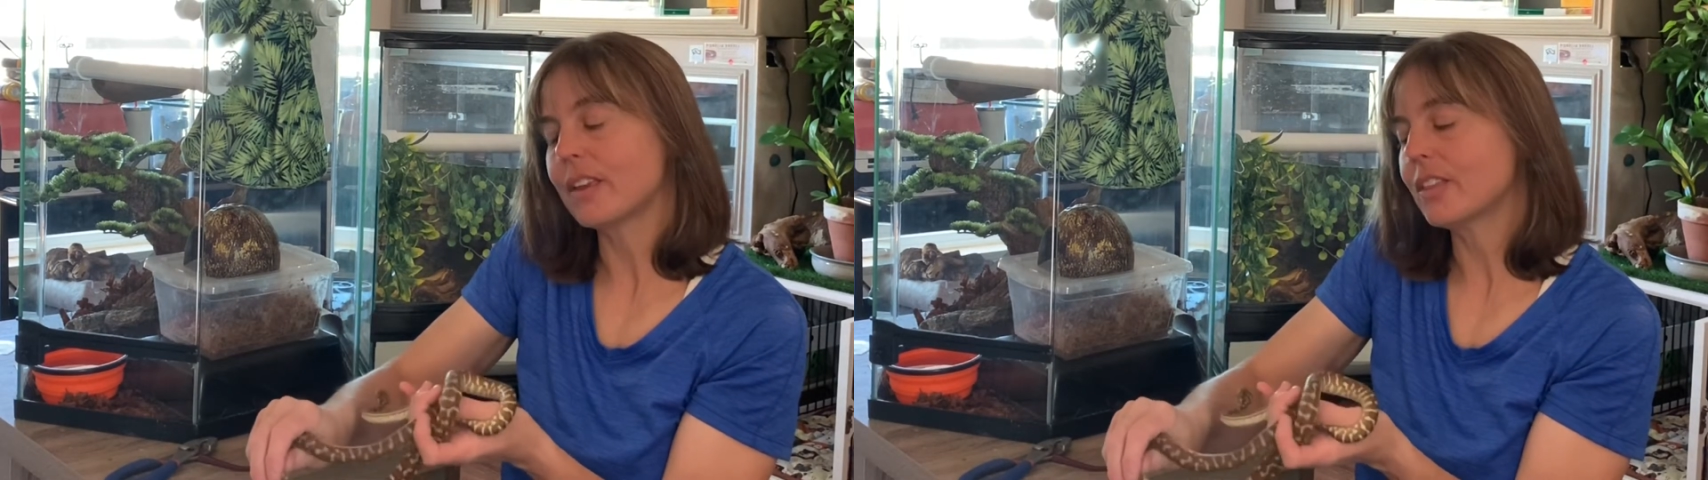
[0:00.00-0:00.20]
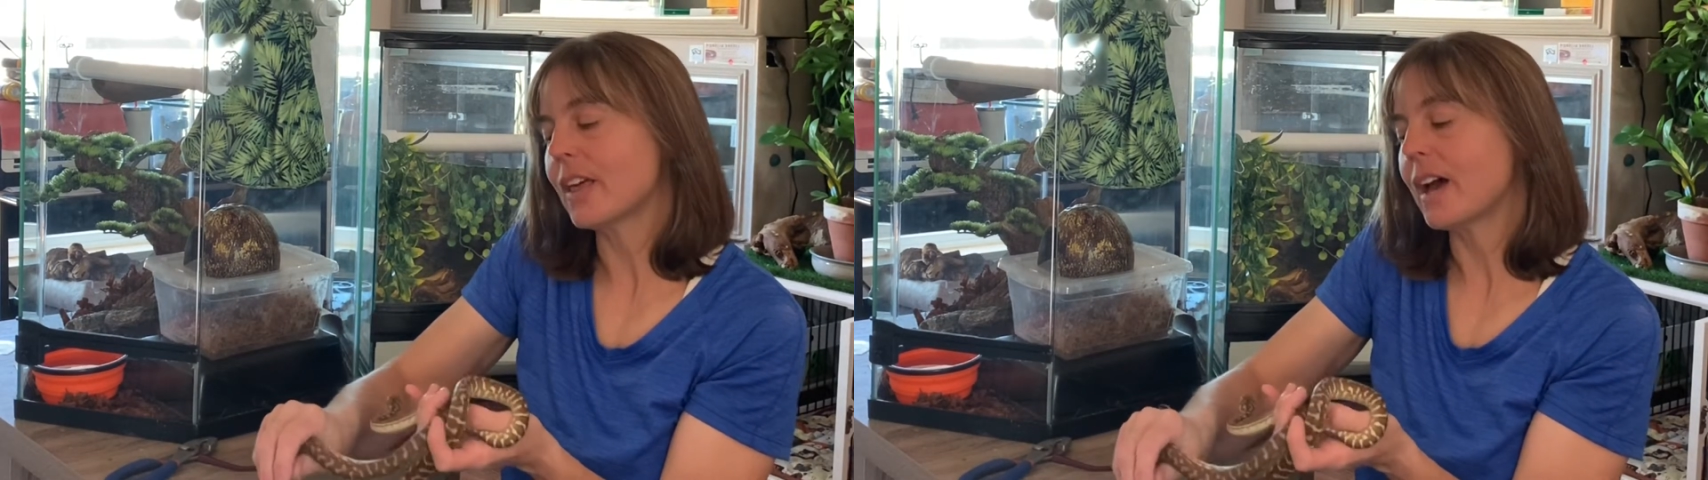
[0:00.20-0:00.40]

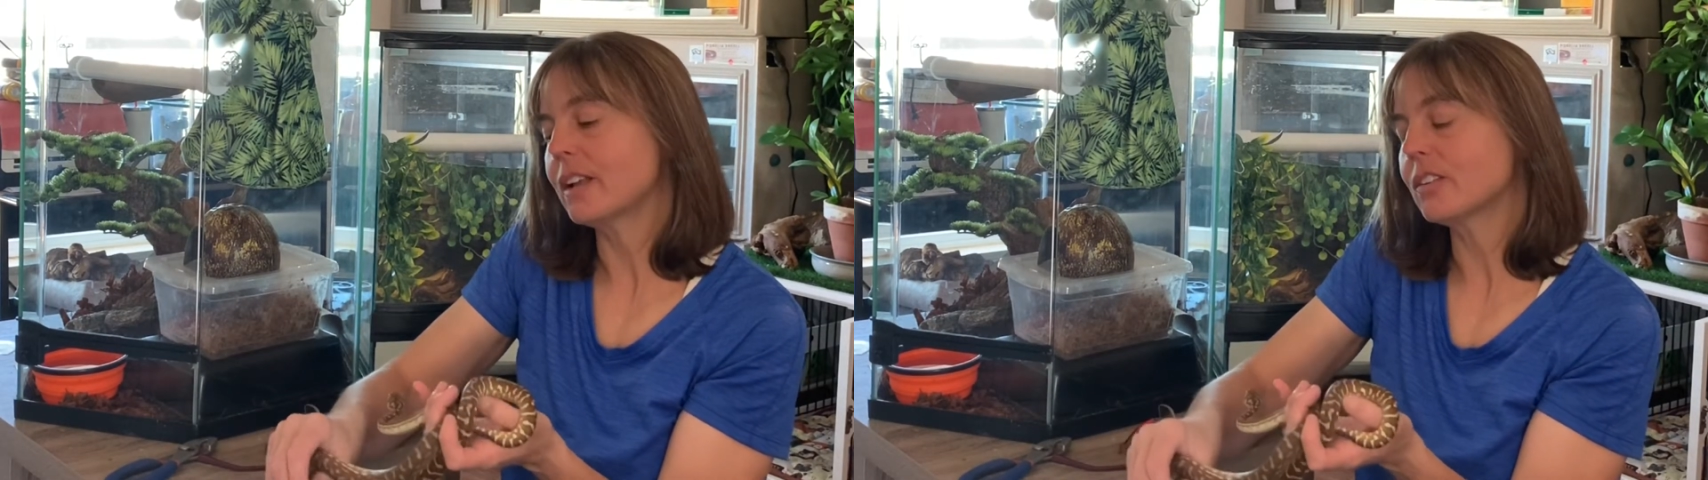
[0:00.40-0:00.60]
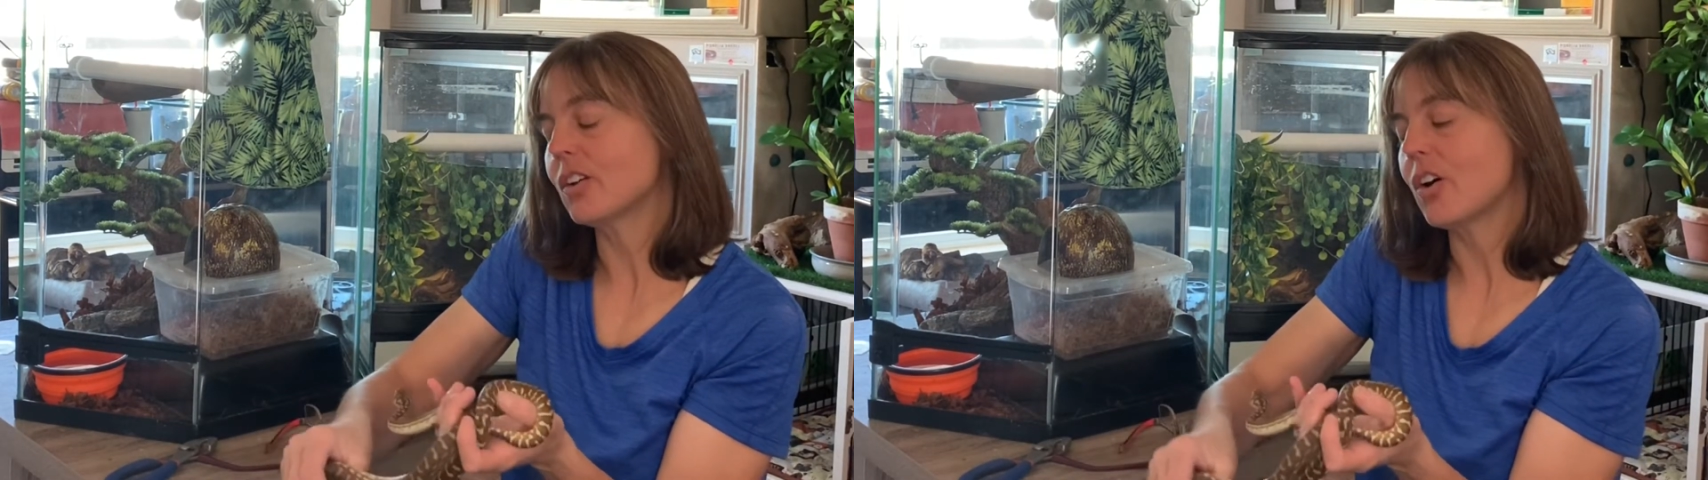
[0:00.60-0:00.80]

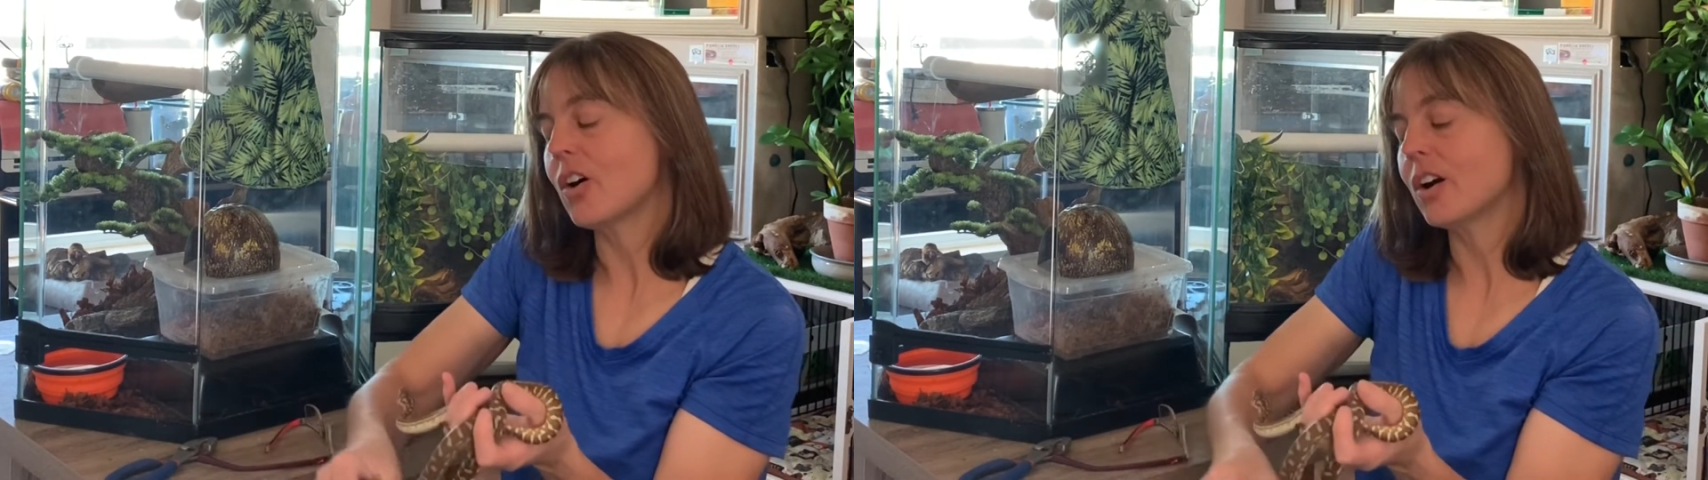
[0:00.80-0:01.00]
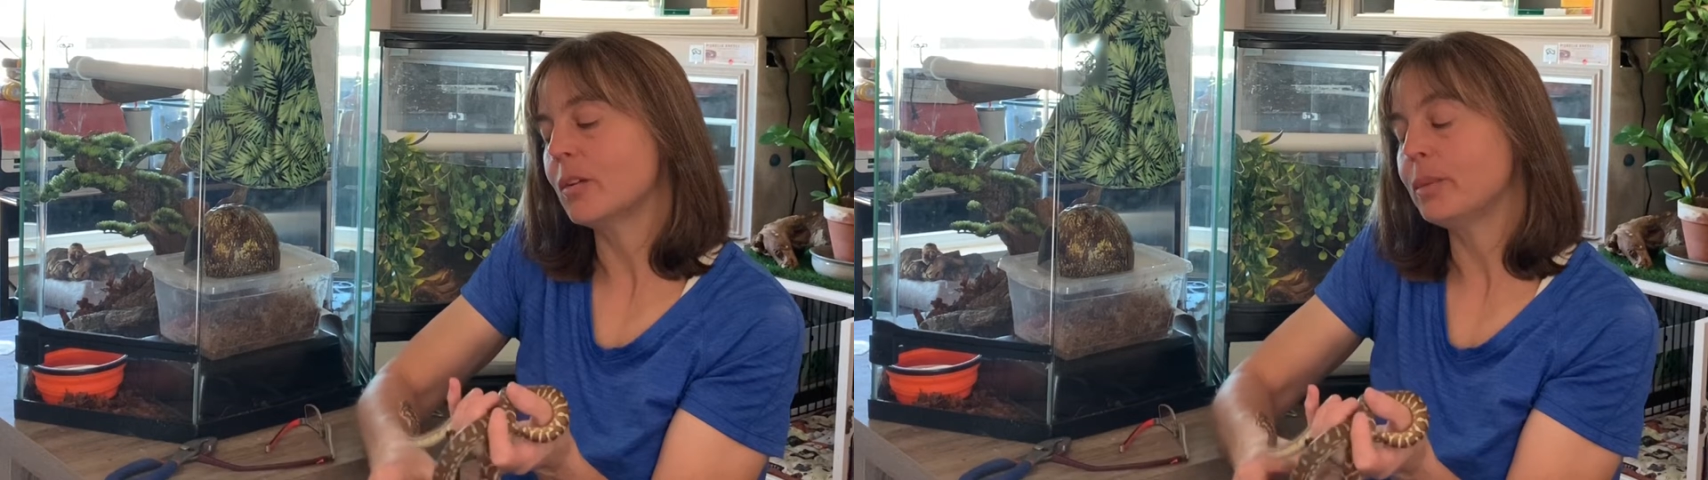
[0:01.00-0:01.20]
that
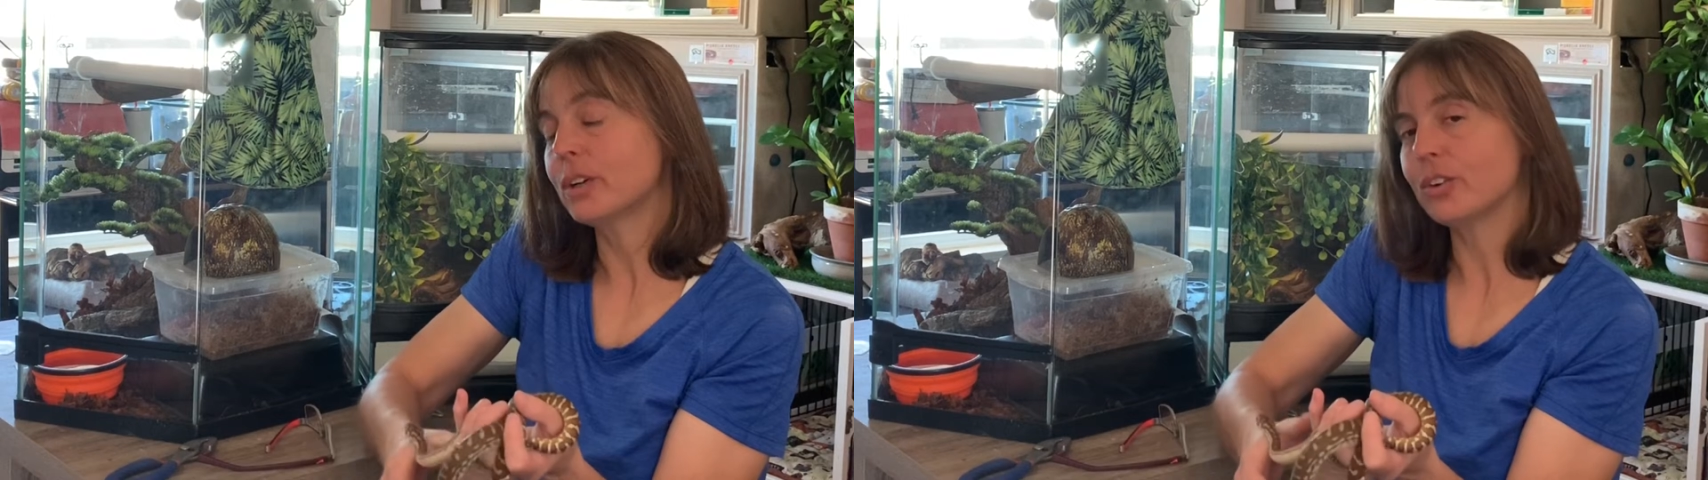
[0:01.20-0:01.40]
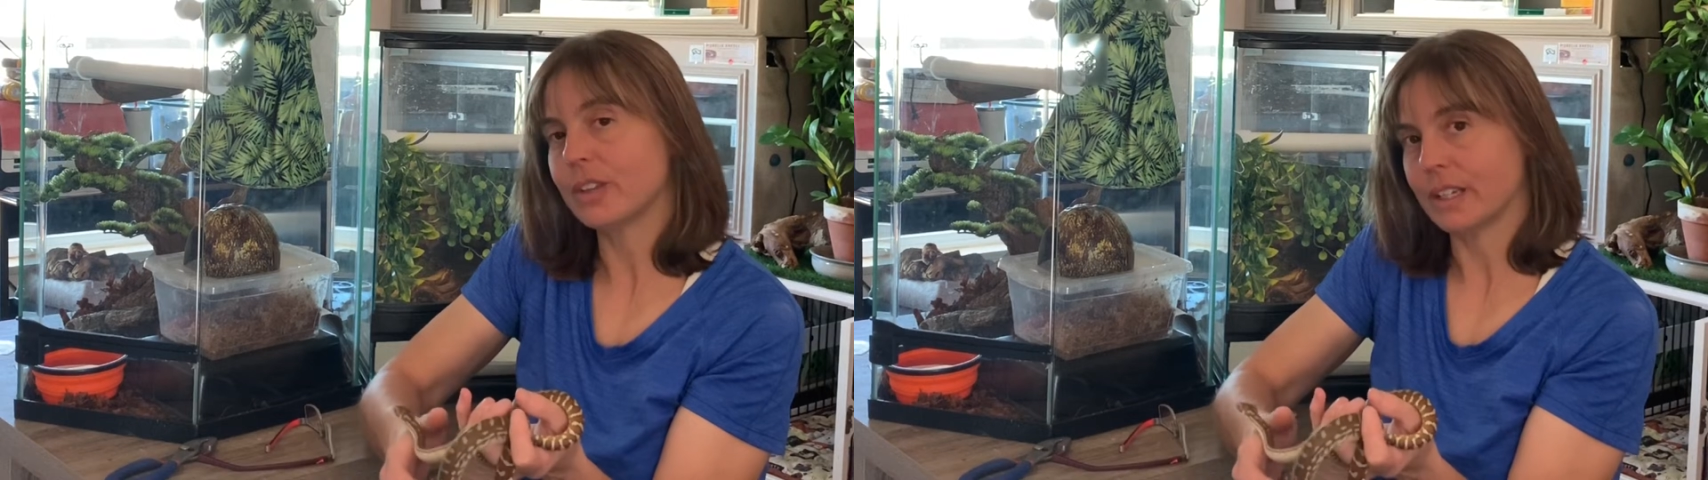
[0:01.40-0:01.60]
are
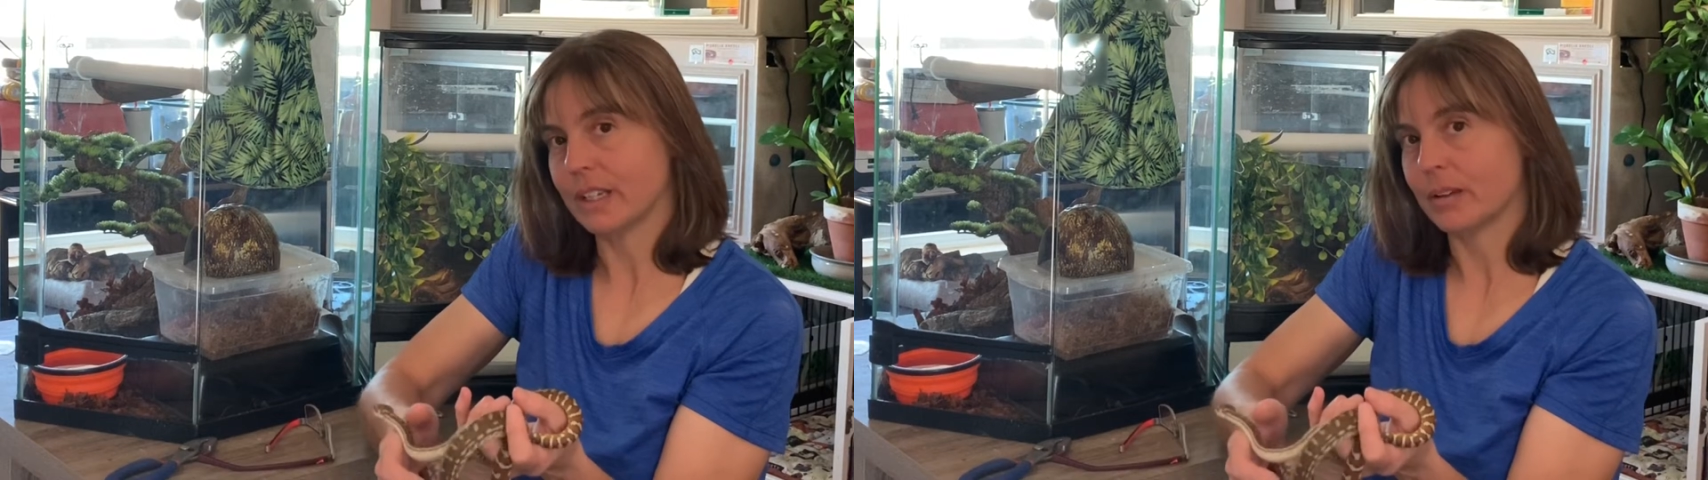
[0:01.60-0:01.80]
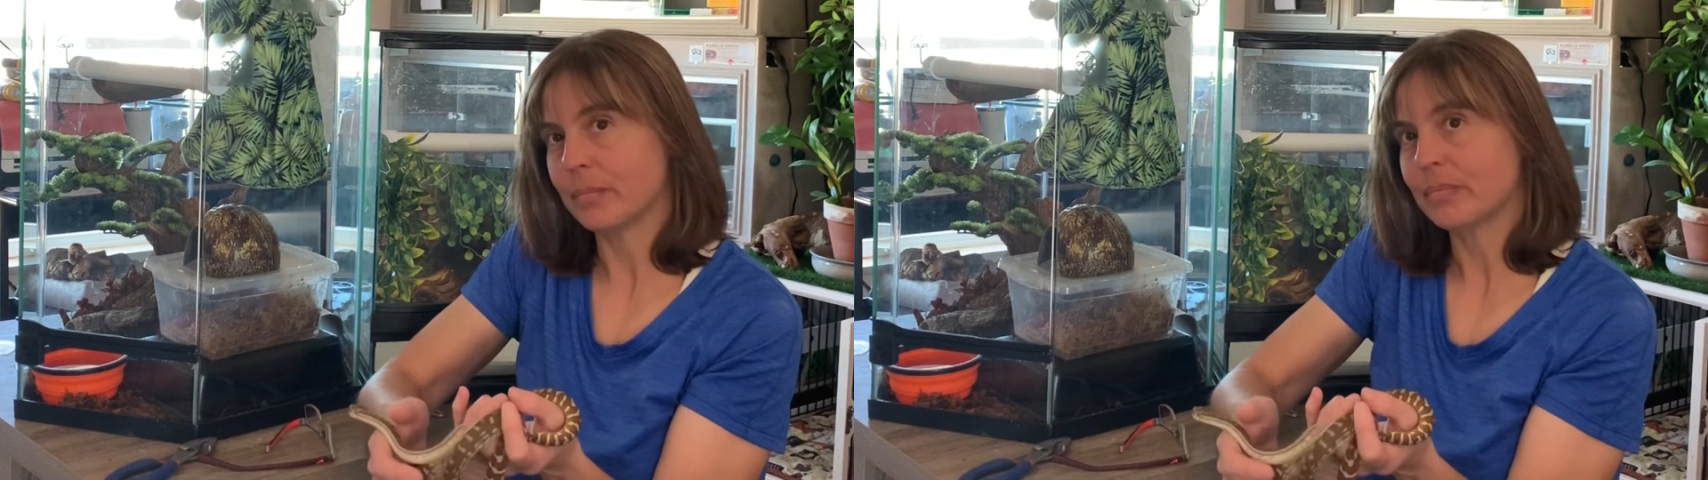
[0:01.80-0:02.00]
bigger than
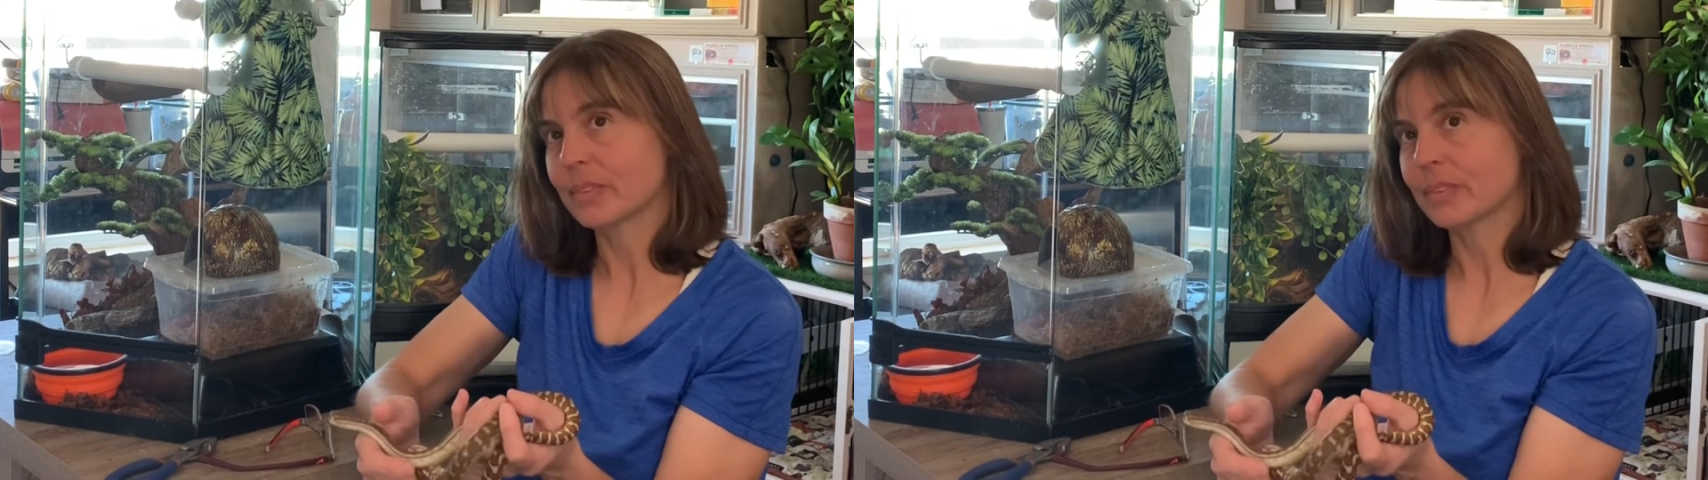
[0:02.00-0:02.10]
him,